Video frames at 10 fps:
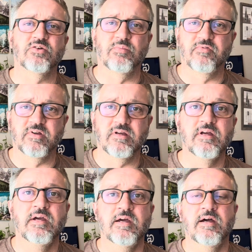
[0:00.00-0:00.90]
Hopefully
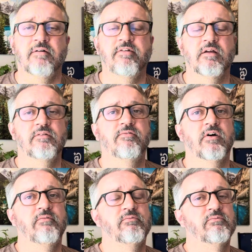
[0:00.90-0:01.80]
Fed
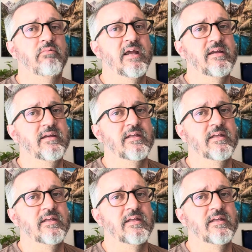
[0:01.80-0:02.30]
fund rate